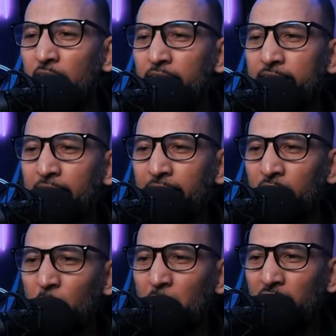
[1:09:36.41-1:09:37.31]
The
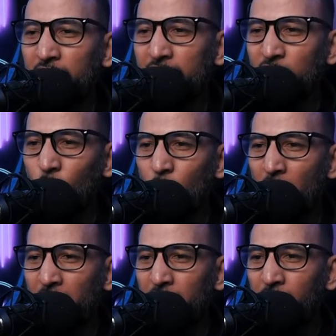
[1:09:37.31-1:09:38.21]
technical ability is low,
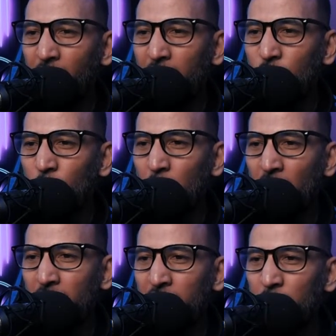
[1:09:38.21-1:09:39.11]
man. I don't
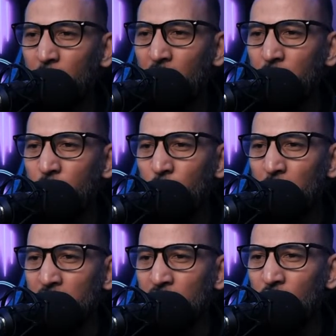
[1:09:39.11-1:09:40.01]
buy that the bad
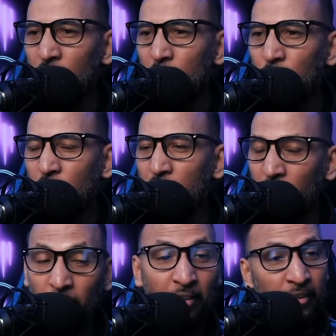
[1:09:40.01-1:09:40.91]
performance is down to mostly...
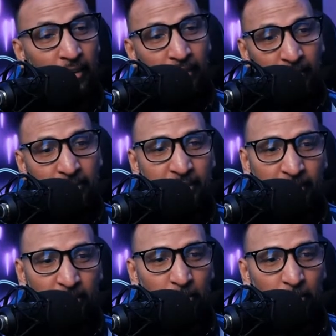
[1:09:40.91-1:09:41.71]
Well, listen,